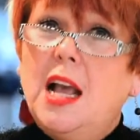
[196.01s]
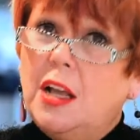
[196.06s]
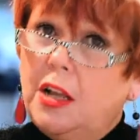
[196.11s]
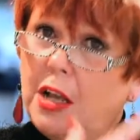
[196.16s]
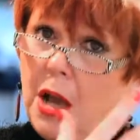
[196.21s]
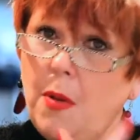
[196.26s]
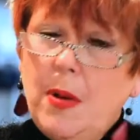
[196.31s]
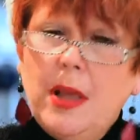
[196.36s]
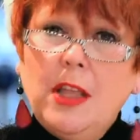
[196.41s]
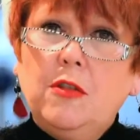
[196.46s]

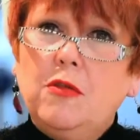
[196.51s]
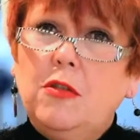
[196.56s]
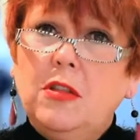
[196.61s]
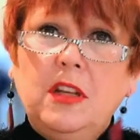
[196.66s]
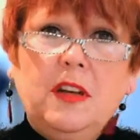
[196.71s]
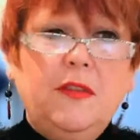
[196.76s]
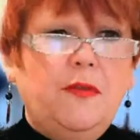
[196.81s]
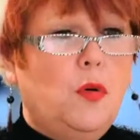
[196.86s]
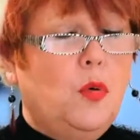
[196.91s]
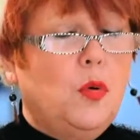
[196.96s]
going through the
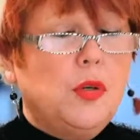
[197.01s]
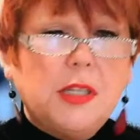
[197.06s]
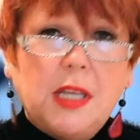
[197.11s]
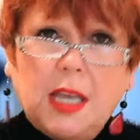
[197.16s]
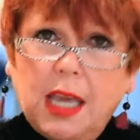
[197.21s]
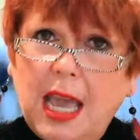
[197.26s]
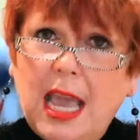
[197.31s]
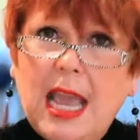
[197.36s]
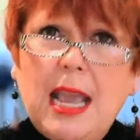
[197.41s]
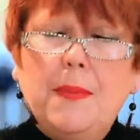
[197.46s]
divorce,
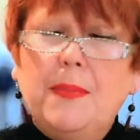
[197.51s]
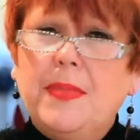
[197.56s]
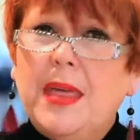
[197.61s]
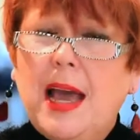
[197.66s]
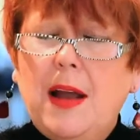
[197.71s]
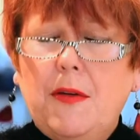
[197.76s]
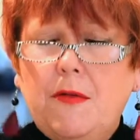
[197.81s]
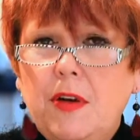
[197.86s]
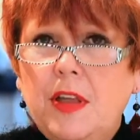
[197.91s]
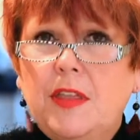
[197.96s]
keep
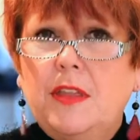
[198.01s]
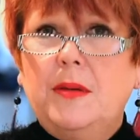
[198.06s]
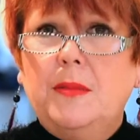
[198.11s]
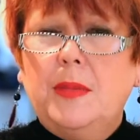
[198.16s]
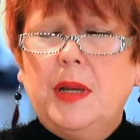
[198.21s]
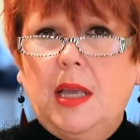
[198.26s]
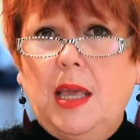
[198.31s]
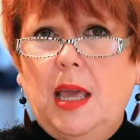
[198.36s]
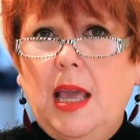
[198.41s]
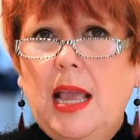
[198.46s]
that rhythm
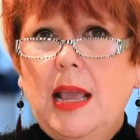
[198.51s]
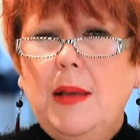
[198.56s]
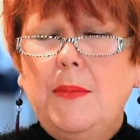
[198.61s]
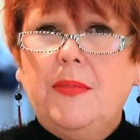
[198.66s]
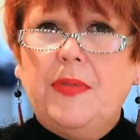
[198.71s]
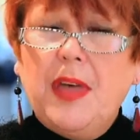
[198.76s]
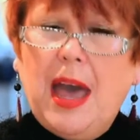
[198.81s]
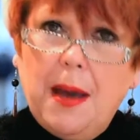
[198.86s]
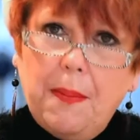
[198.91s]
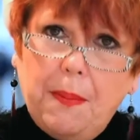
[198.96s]
and
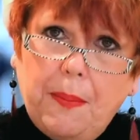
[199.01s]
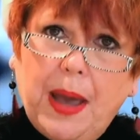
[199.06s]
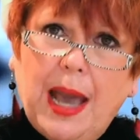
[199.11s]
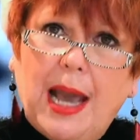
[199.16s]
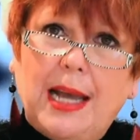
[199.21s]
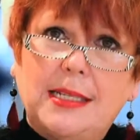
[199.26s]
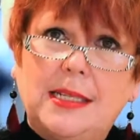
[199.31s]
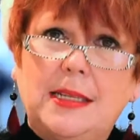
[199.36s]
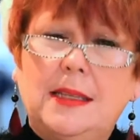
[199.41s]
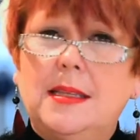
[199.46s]
keep that
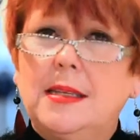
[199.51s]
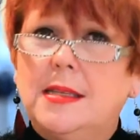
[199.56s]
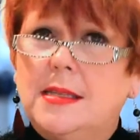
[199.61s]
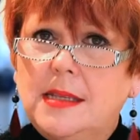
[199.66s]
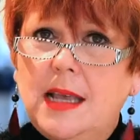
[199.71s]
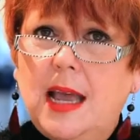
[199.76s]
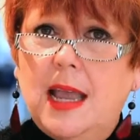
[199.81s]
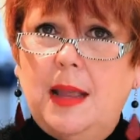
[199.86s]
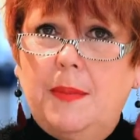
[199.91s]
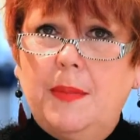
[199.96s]
pattern the
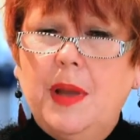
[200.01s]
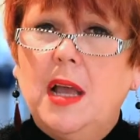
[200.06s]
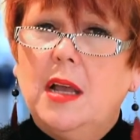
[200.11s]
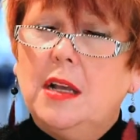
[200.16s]
same,